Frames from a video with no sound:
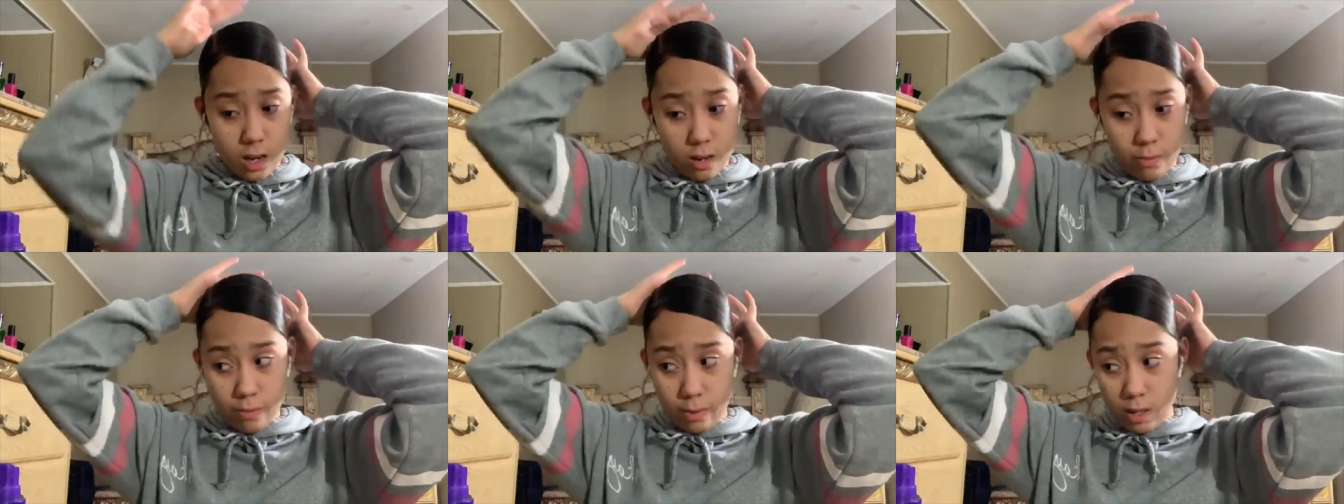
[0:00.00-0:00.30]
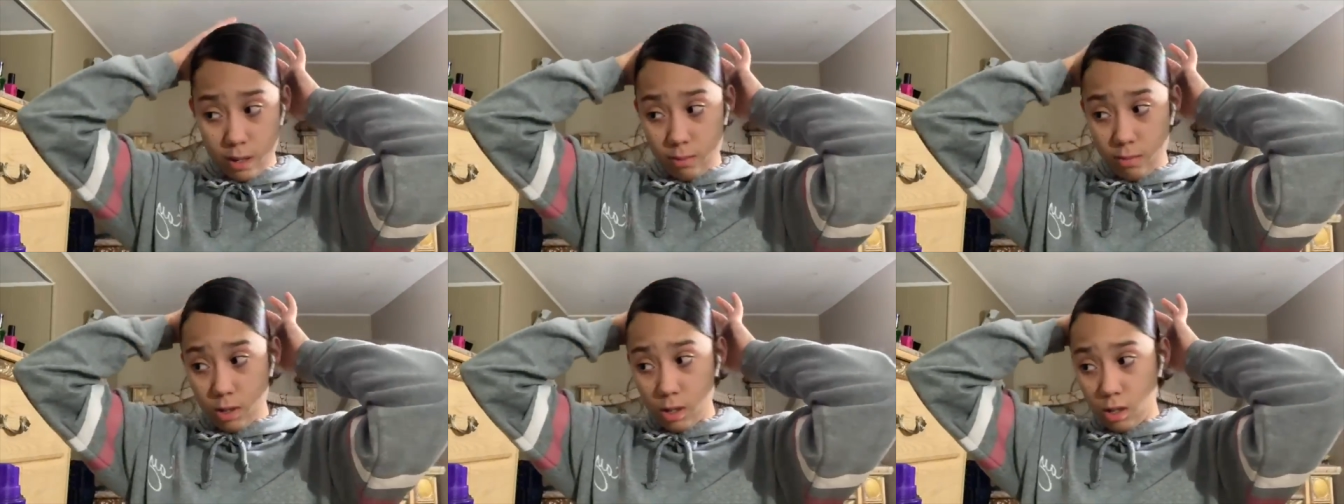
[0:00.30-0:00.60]

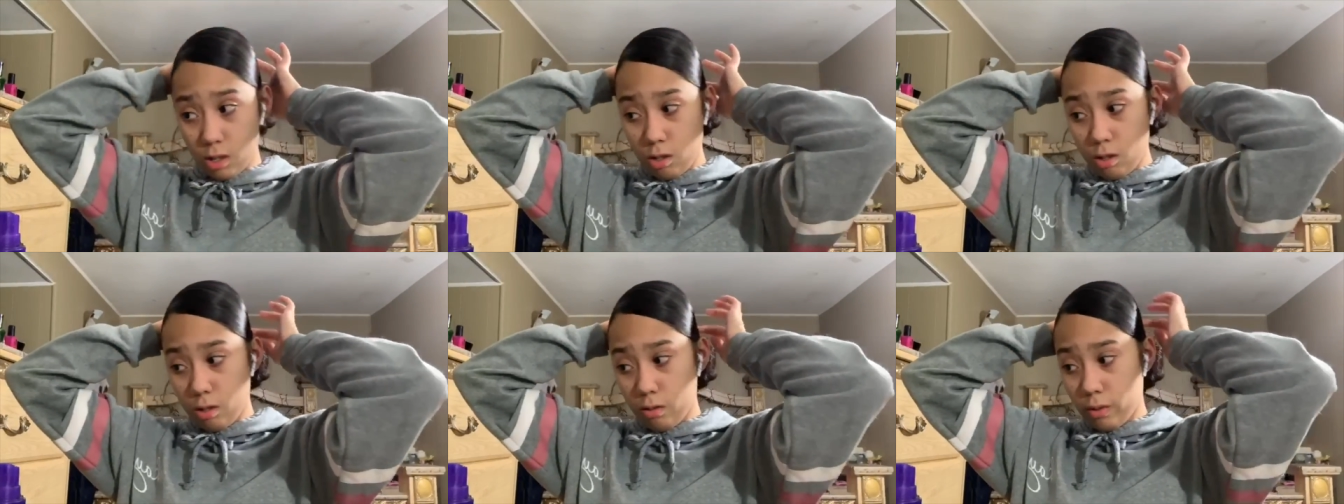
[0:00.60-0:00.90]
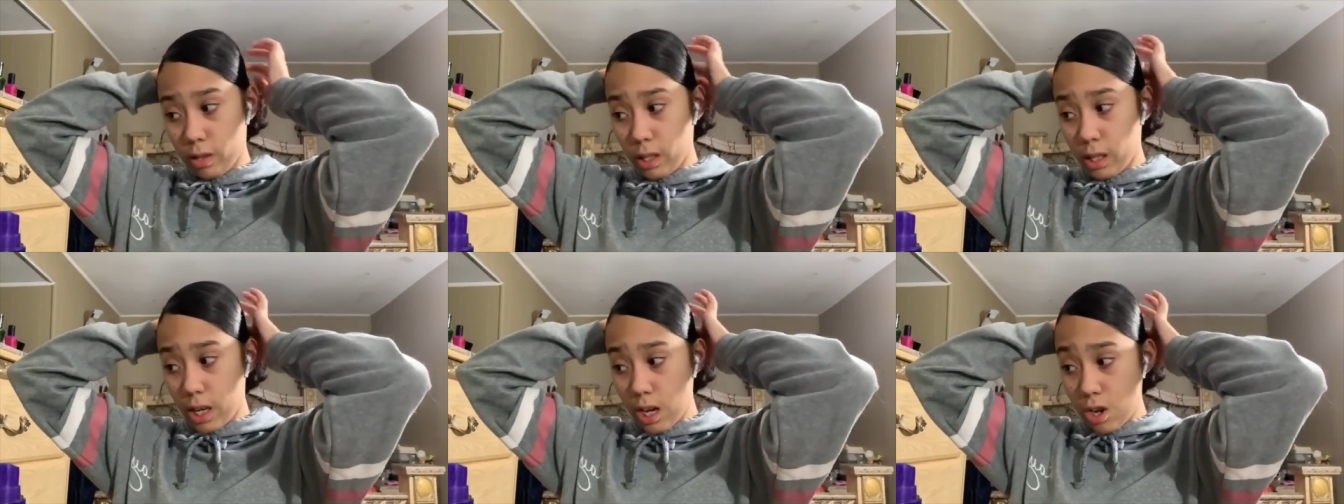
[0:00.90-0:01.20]
bumps, because you don't
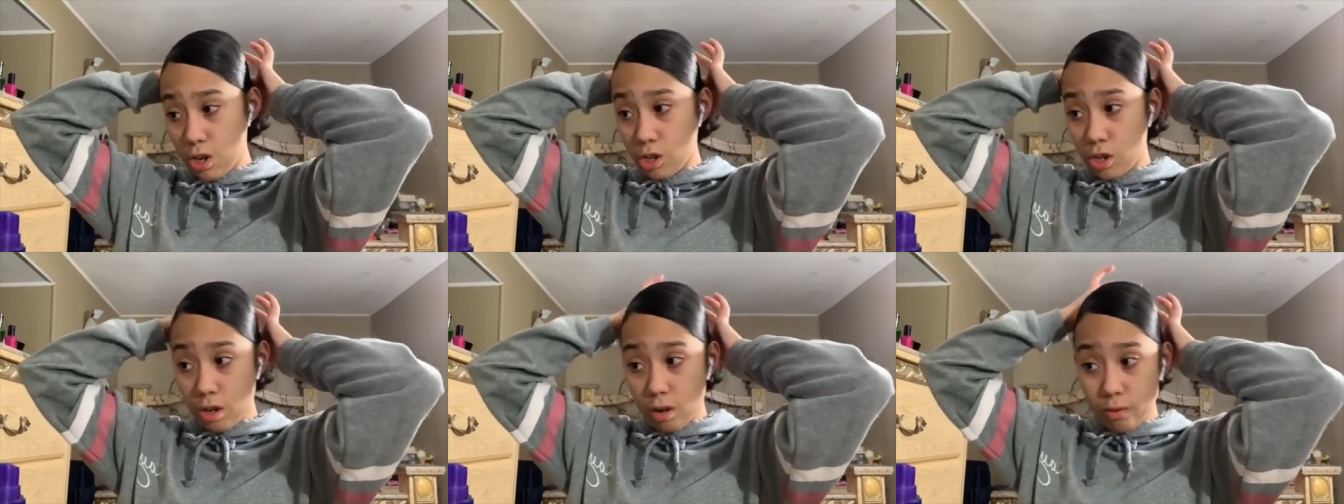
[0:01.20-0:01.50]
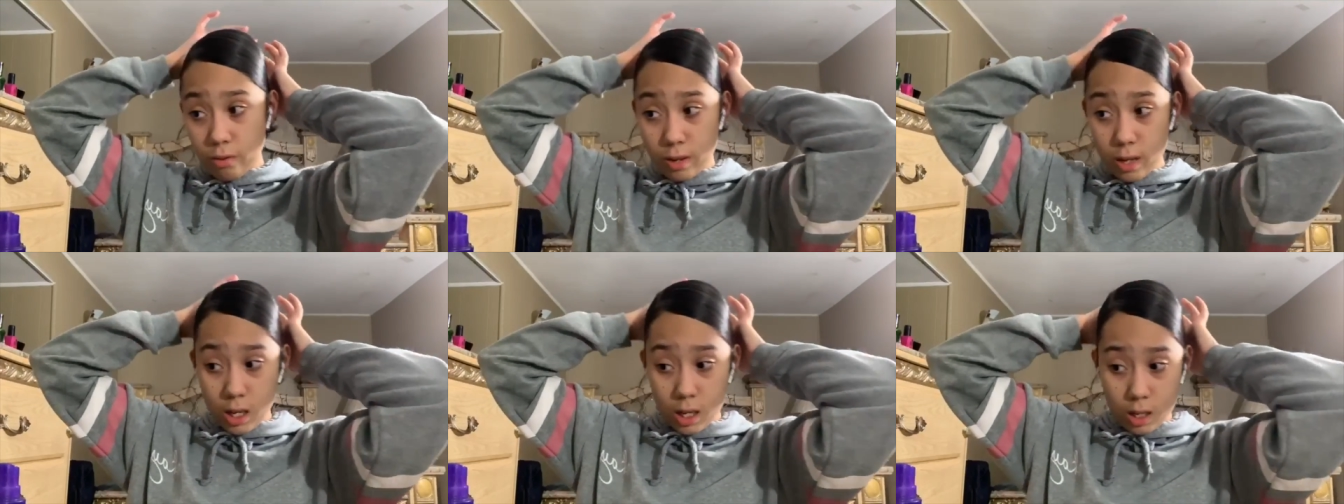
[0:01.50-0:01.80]
want that
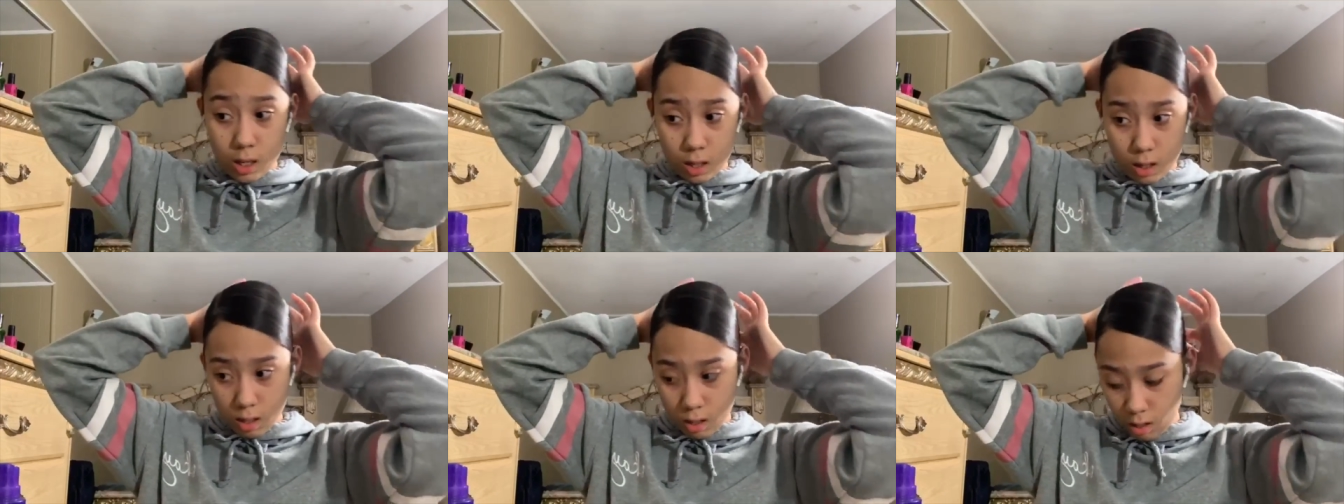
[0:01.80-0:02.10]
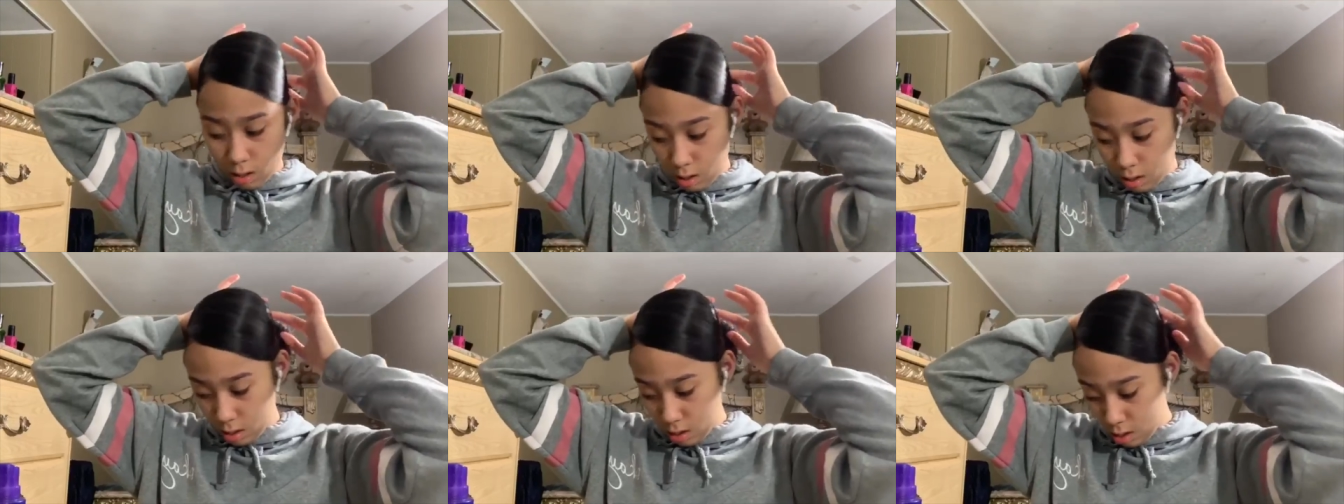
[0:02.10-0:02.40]
showing.
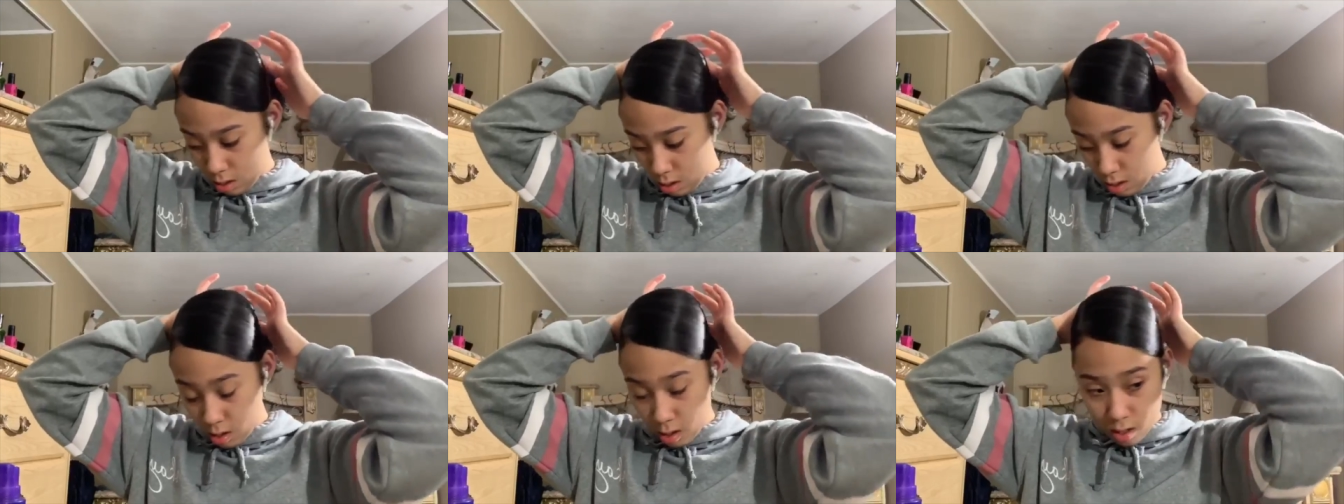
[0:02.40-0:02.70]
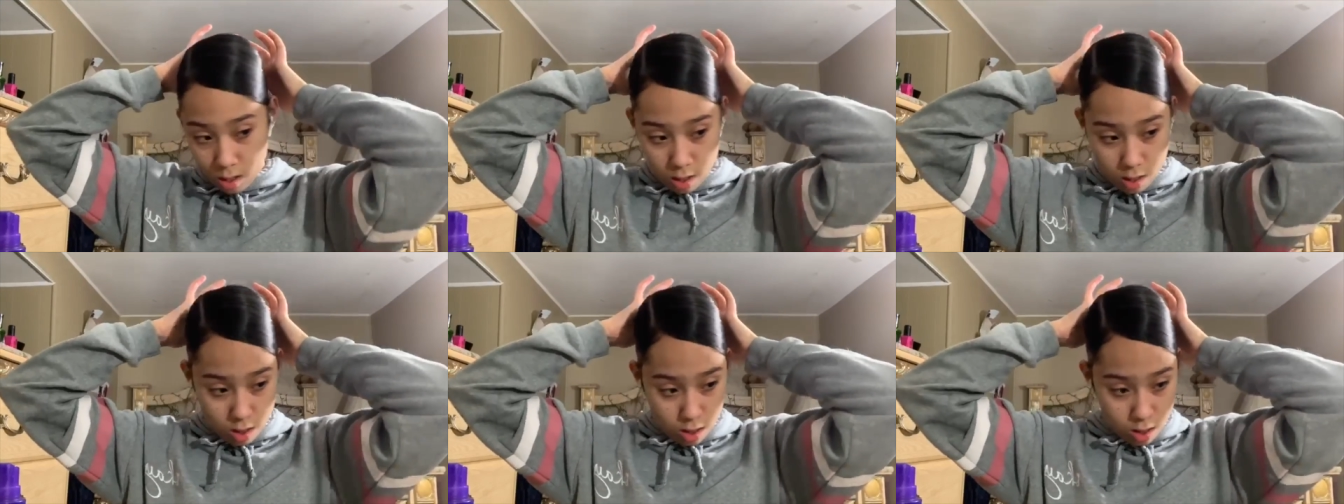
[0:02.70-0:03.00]

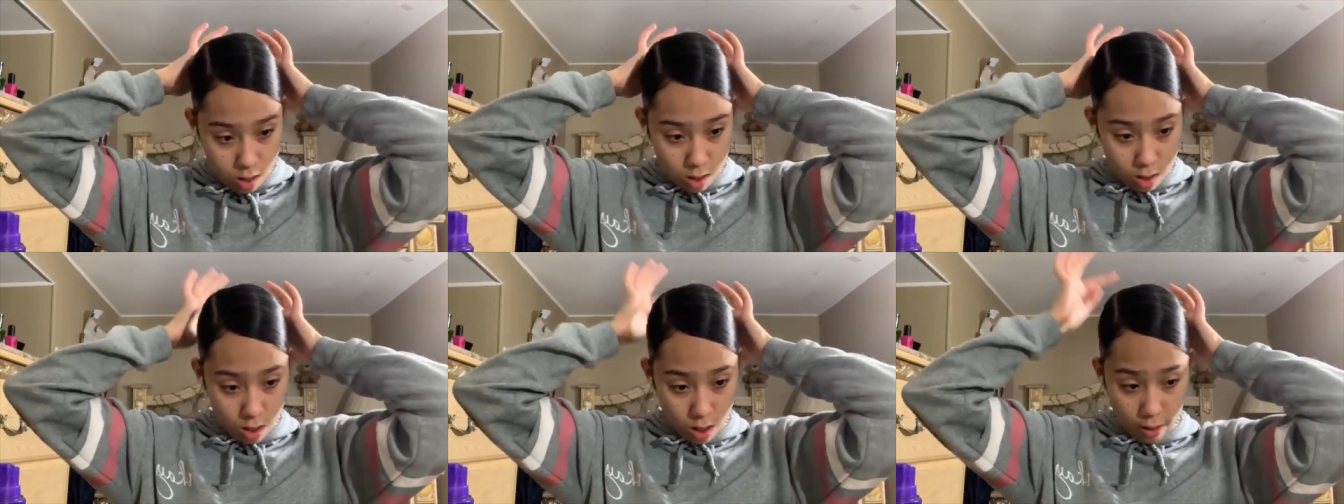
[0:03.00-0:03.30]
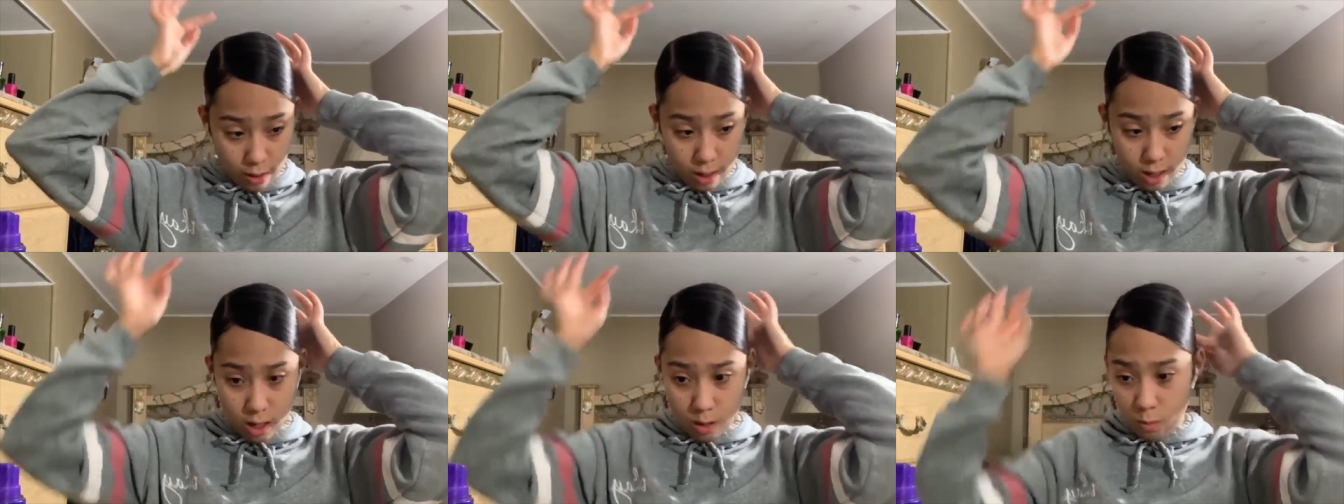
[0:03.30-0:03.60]
Now
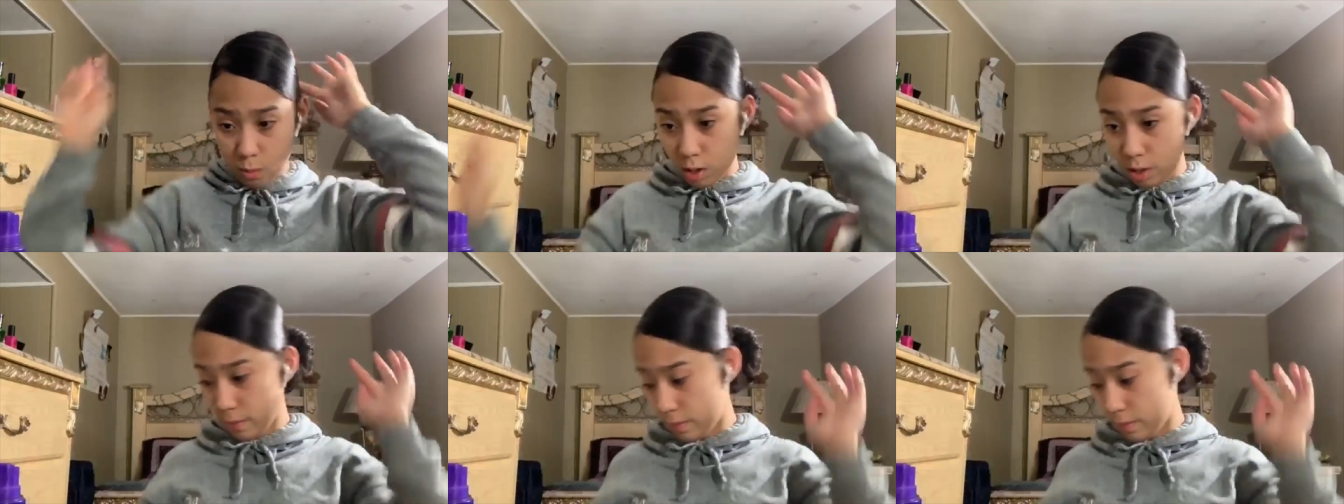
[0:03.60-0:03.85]
I need more